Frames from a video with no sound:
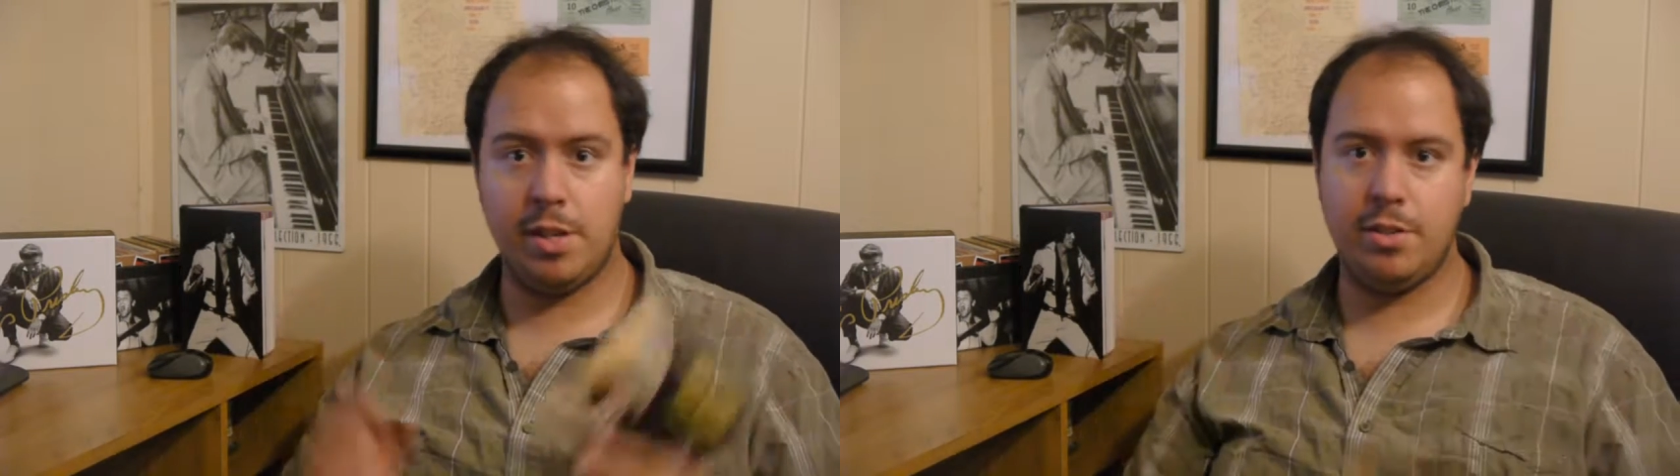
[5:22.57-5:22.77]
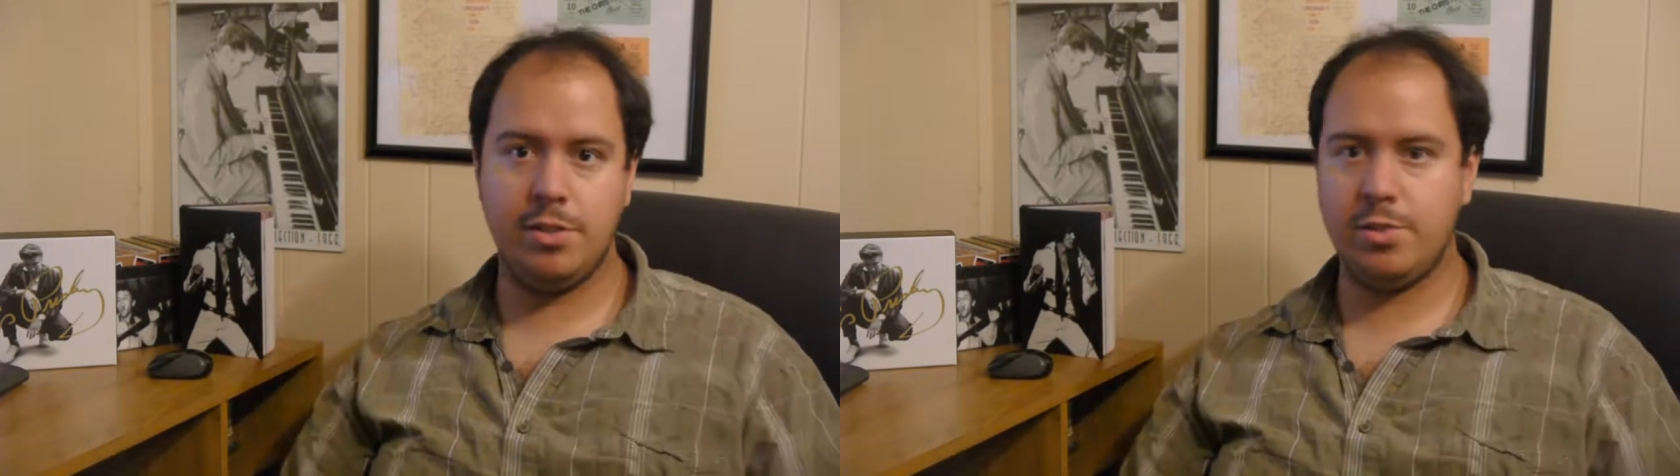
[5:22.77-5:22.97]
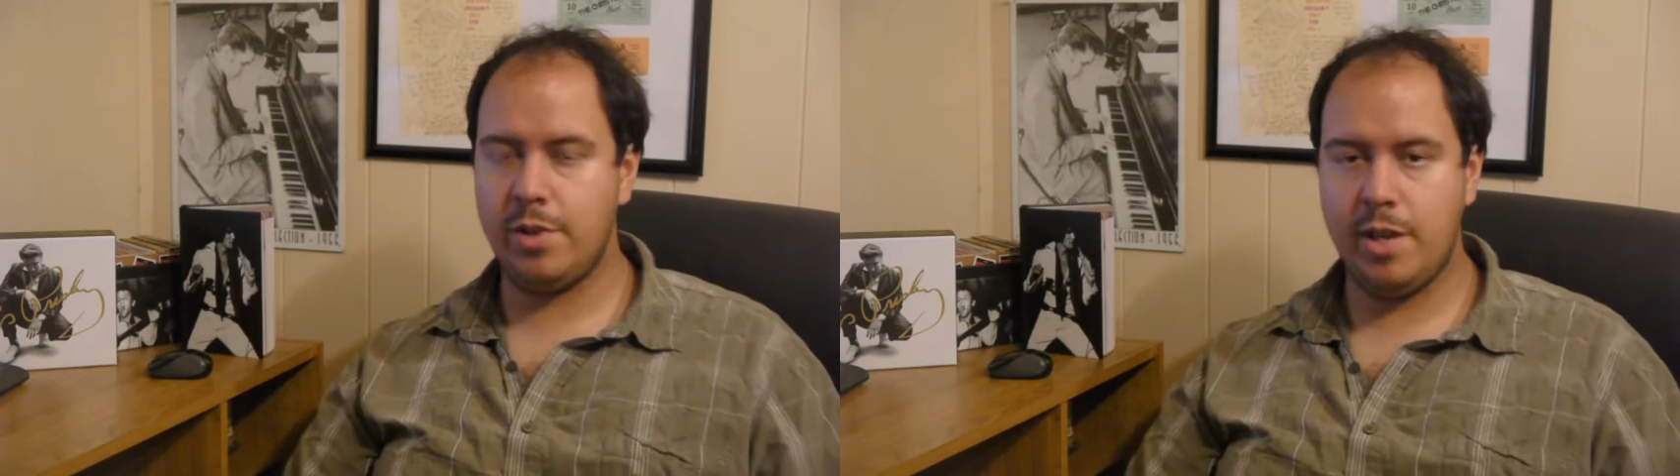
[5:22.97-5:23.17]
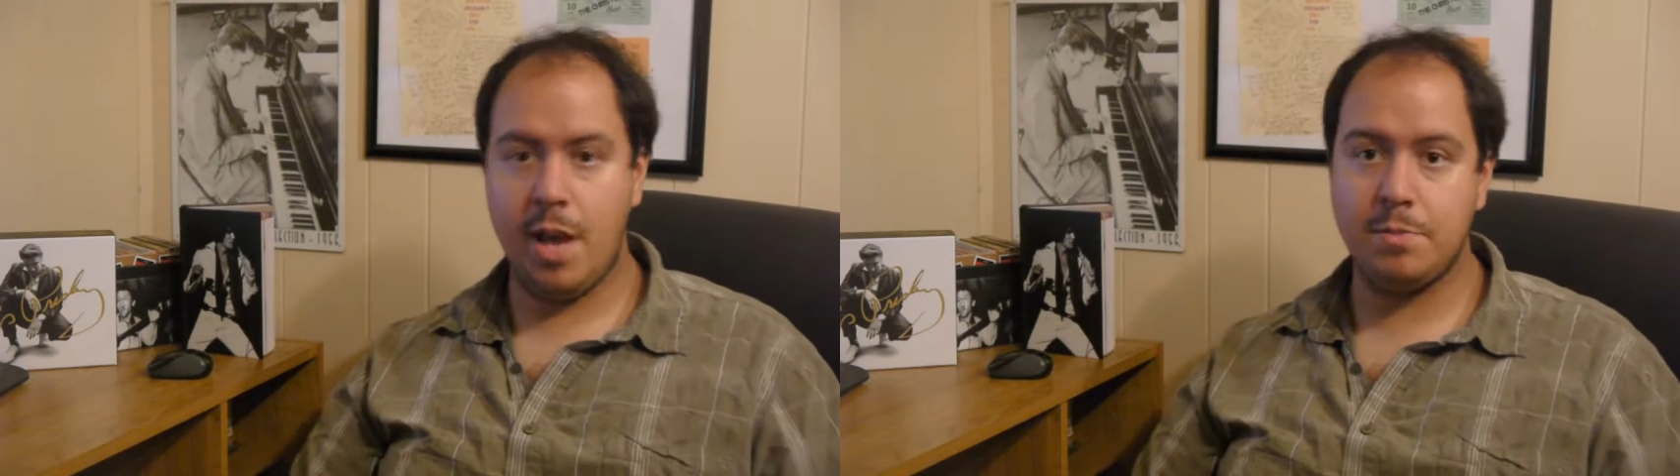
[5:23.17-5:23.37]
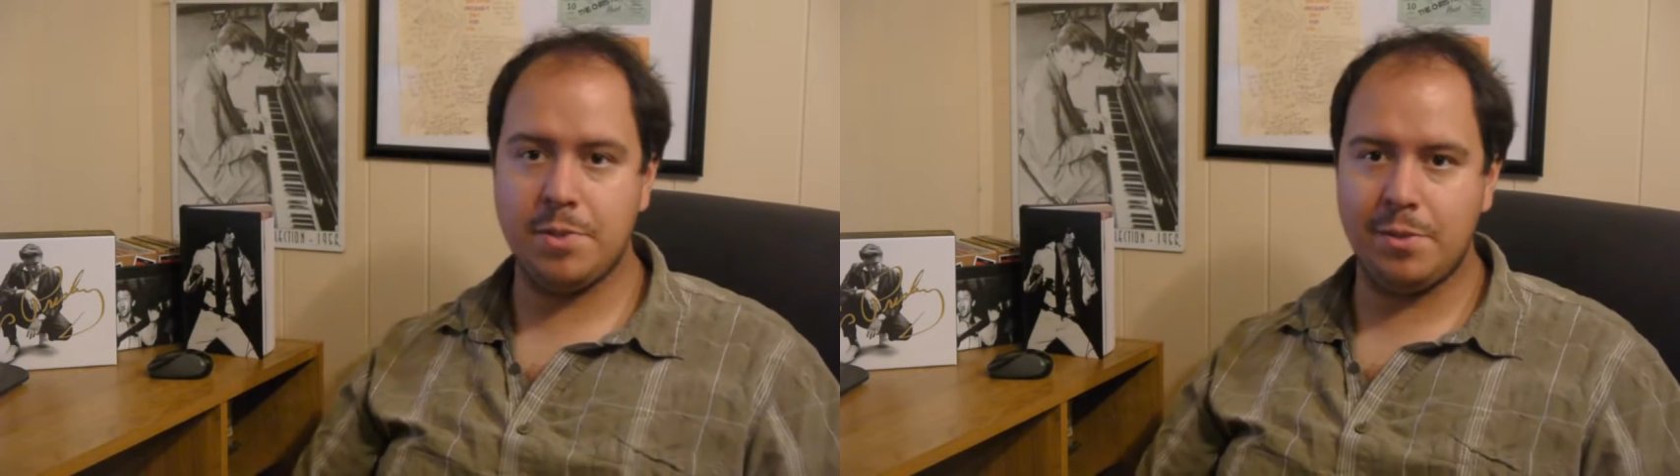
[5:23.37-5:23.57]
industry,
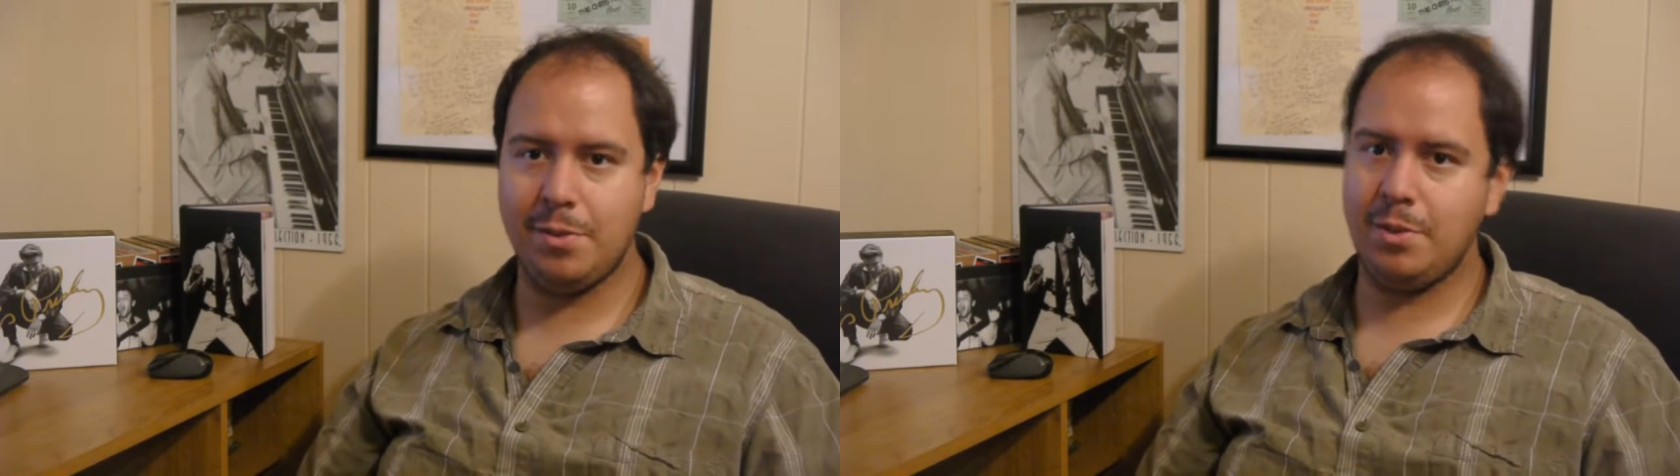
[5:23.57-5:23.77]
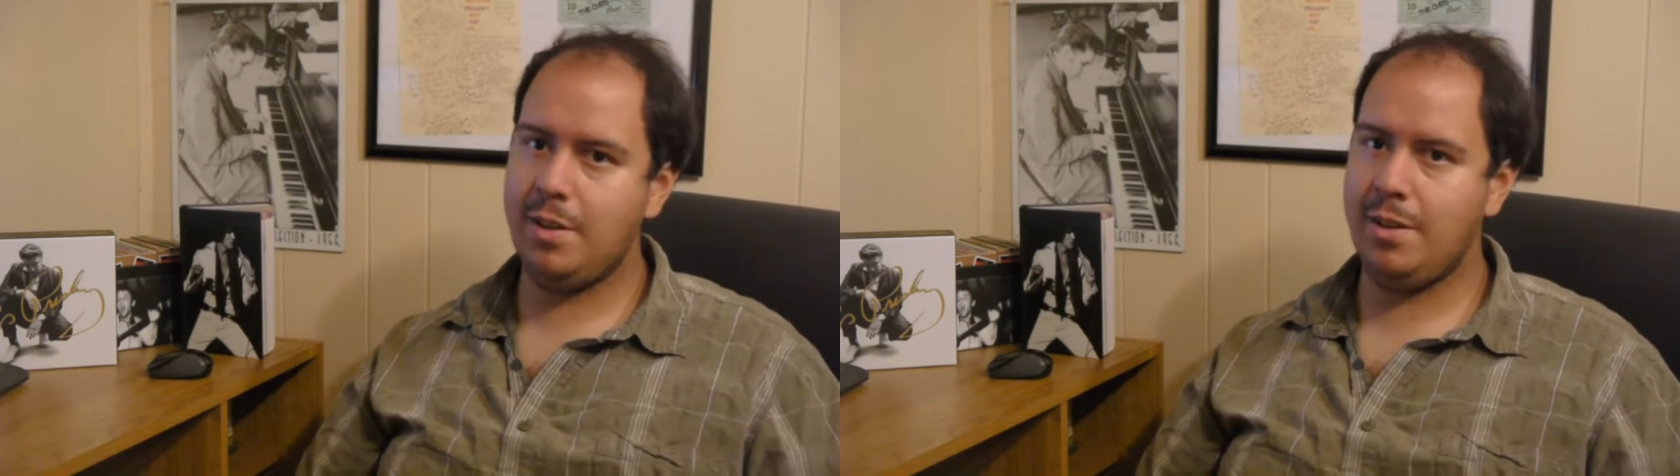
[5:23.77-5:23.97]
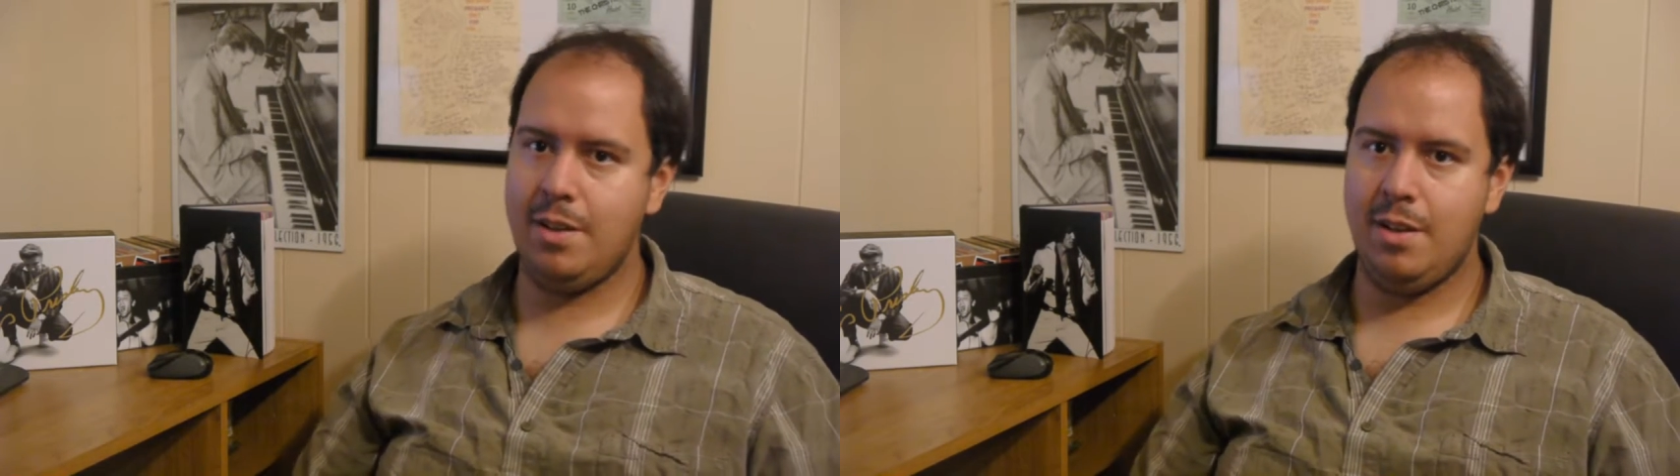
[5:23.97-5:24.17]
absolutely.